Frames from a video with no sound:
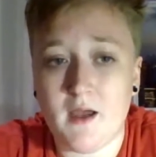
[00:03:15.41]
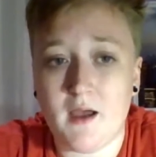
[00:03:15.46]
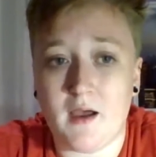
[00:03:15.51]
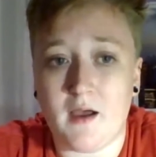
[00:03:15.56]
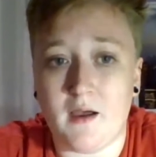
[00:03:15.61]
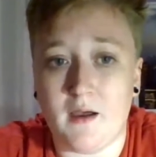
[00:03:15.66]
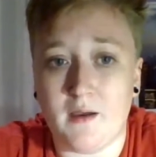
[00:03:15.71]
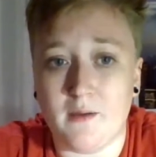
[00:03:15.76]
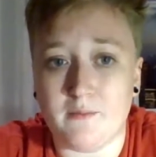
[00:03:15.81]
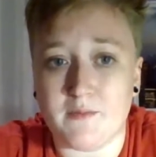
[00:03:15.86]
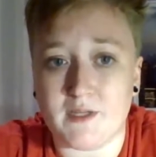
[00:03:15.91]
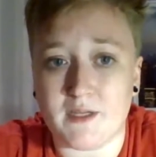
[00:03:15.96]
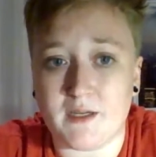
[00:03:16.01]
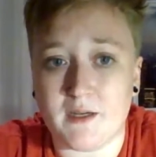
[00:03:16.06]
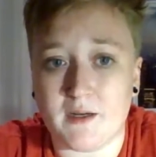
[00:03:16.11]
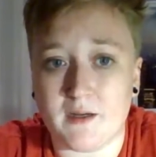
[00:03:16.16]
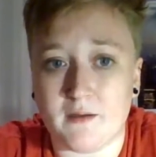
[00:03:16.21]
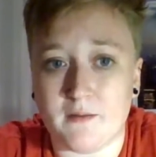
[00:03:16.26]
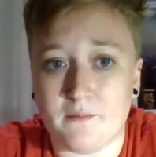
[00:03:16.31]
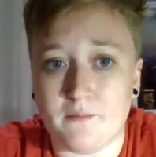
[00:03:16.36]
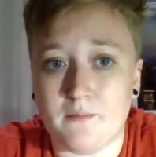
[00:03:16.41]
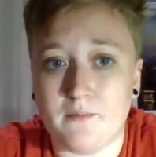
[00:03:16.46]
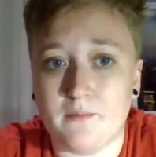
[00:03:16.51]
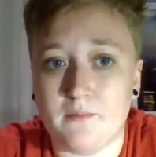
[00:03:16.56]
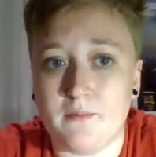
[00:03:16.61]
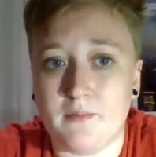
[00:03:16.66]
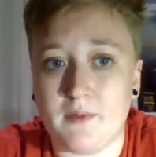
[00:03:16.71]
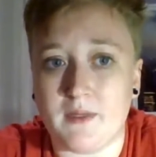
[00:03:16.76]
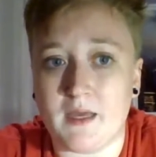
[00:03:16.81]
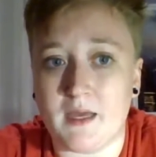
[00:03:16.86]
to kind of
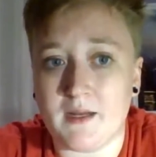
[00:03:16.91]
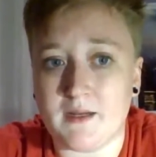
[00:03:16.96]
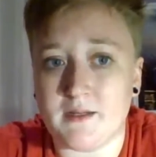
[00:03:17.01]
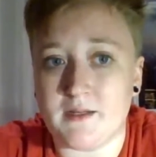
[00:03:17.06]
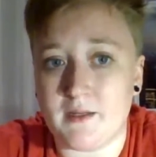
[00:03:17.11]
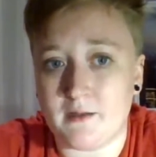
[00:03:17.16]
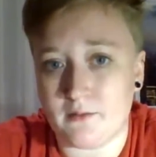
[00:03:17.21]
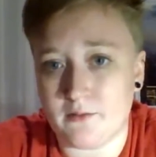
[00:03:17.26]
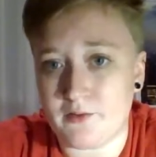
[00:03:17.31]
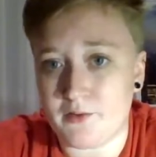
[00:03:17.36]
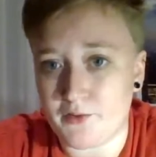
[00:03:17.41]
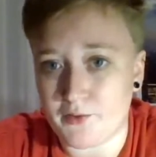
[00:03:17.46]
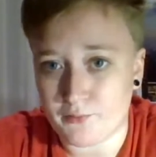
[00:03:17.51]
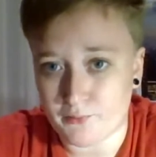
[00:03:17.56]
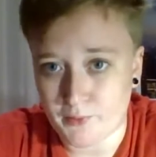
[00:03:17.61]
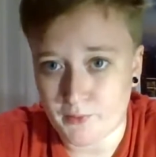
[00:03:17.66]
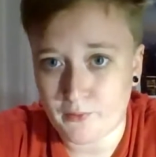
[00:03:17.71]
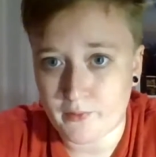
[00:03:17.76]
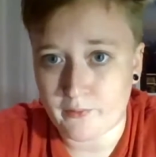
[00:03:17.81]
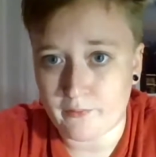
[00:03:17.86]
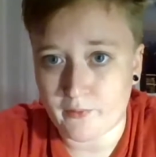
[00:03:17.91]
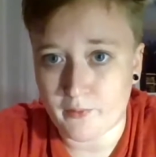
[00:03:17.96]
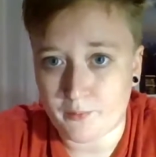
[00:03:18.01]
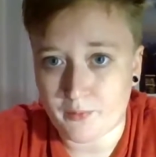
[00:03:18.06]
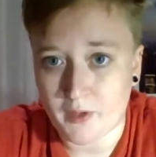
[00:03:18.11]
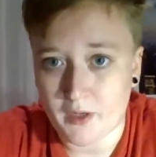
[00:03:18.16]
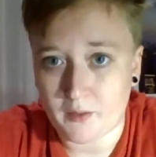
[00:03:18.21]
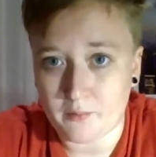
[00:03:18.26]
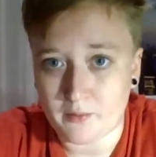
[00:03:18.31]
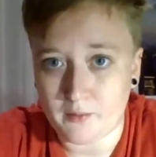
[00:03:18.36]
get down to the root of the
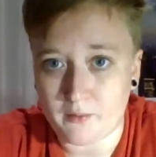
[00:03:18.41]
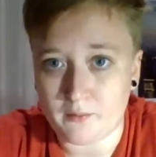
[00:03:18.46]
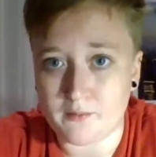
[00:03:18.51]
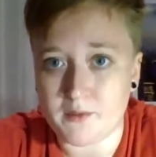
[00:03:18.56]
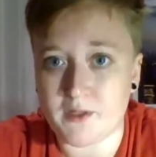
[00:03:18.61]
problem.